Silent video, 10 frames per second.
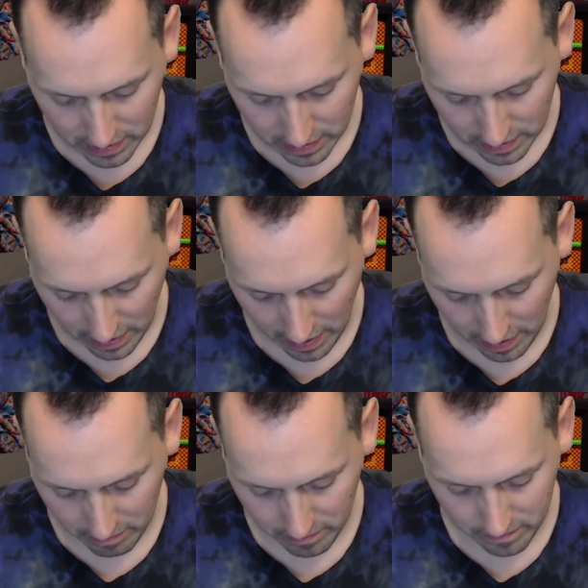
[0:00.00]

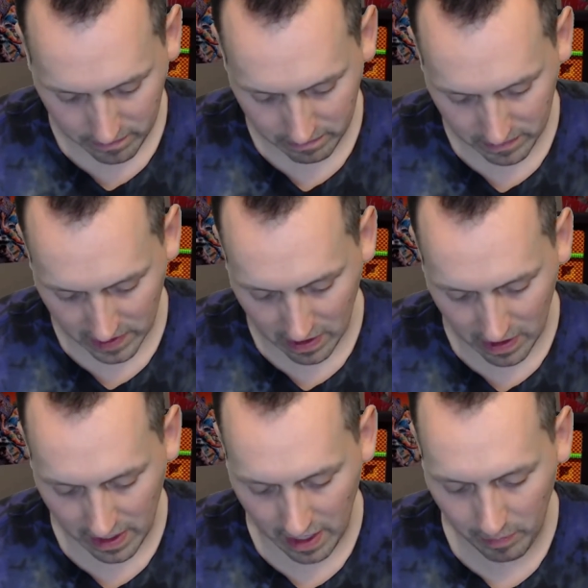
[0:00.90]
The cart
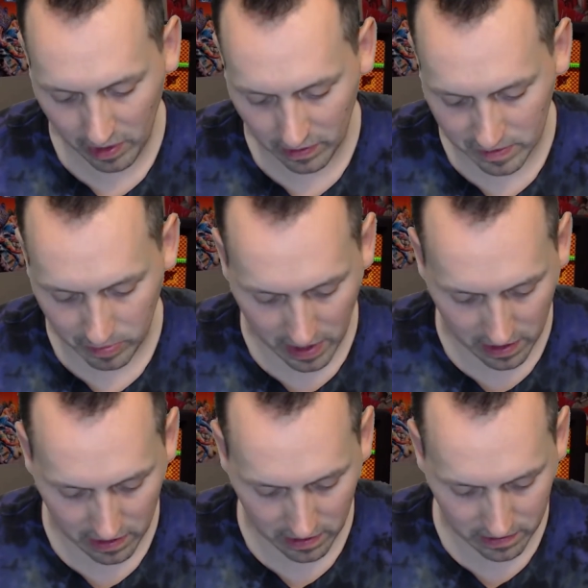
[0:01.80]
damn near looks brand
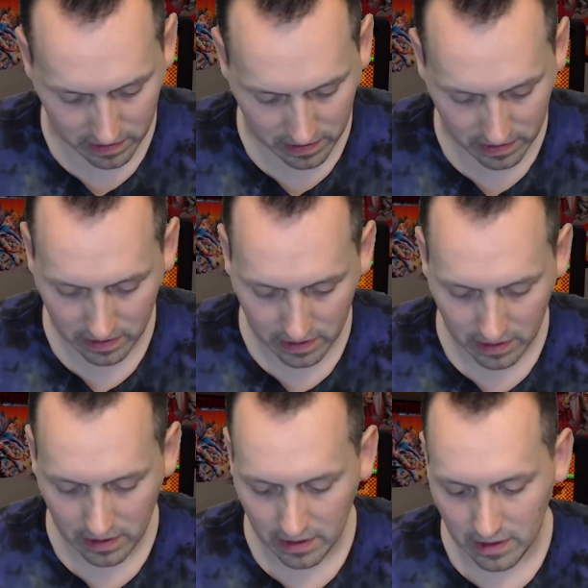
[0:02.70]
new.
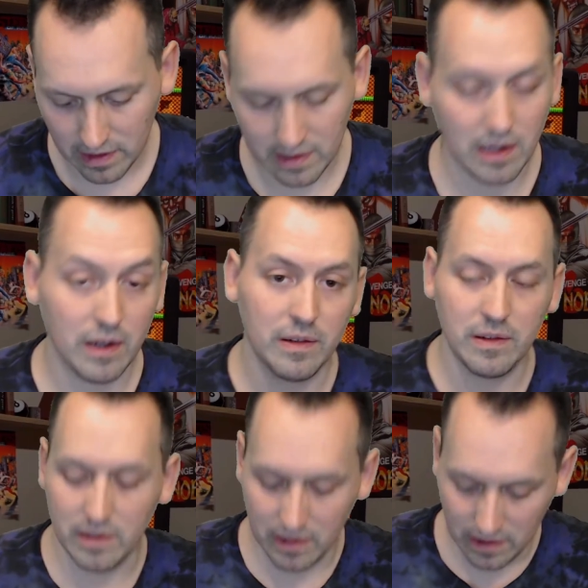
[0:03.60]
So,
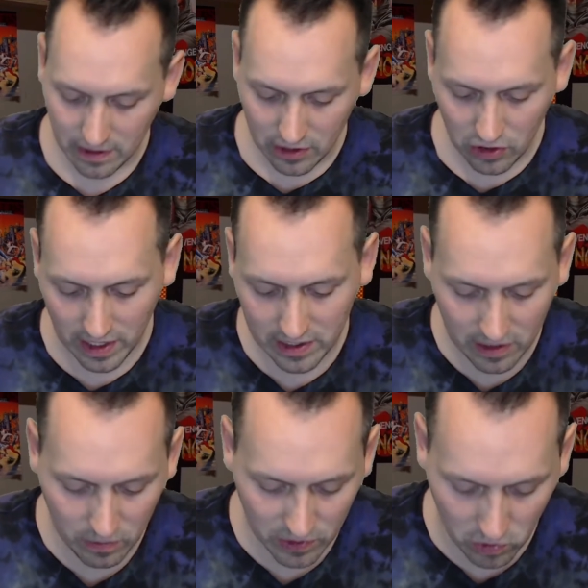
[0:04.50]
Truxton
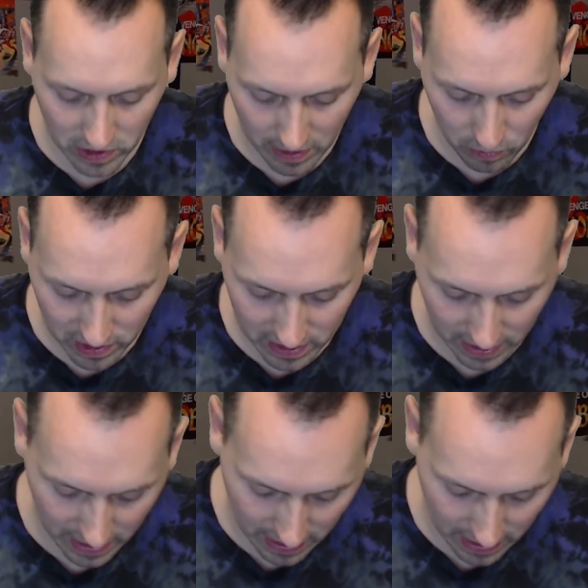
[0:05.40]
was one I wanted to get out of